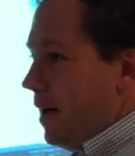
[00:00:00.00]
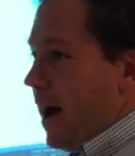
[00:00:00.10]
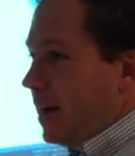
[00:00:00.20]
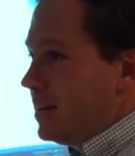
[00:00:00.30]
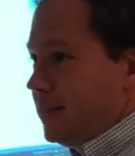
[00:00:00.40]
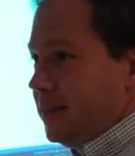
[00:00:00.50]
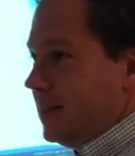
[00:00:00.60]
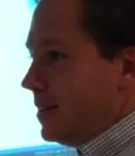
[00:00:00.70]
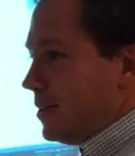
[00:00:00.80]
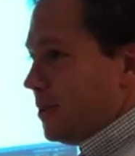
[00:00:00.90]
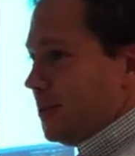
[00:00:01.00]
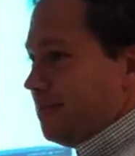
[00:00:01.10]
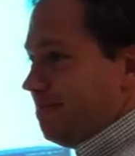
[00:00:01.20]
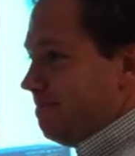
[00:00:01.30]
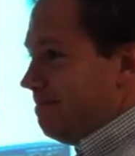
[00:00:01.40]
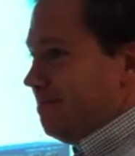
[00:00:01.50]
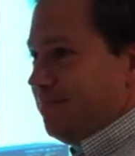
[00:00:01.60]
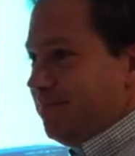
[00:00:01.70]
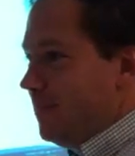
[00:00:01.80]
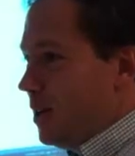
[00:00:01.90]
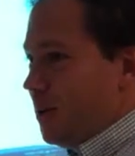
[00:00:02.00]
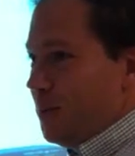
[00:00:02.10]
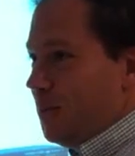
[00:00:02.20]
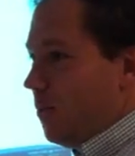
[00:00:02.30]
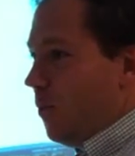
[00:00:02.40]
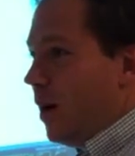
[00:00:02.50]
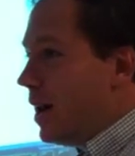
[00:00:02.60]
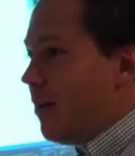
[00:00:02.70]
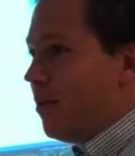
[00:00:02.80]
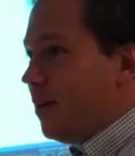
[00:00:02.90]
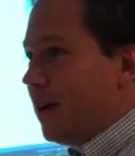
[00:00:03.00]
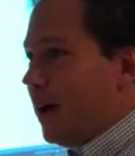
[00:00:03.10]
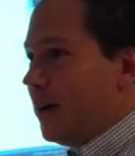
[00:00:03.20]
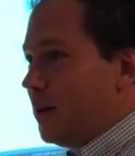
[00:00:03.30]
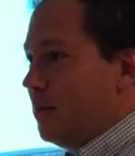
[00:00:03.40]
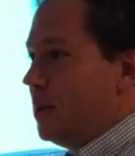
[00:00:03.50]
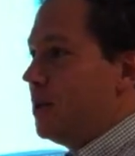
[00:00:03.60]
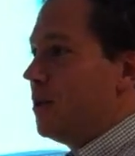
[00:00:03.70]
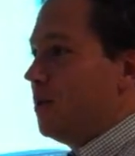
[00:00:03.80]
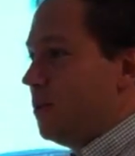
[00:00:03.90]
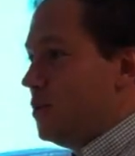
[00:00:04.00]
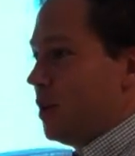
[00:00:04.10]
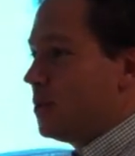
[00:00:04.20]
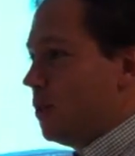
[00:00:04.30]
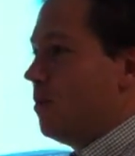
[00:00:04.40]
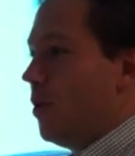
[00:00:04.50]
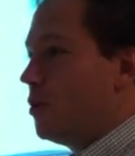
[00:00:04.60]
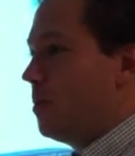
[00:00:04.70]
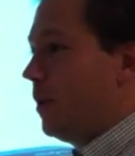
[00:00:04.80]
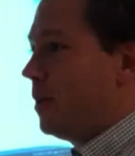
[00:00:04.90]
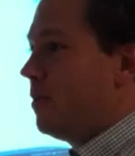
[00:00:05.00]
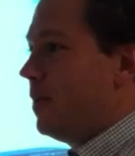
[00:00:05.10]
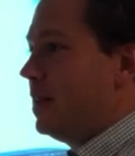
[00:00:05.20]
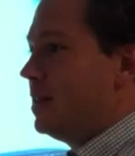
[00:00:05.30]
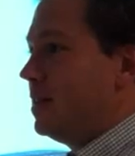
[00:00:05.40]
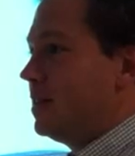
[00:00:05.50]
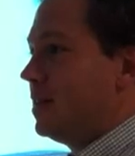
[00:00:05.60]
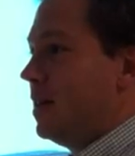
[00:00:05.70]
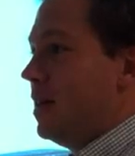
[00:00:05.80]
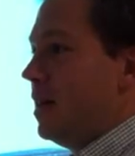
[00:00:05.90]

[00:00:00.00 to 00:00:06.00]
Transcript: faxes or whatever kind of computer just with multiple interfaces.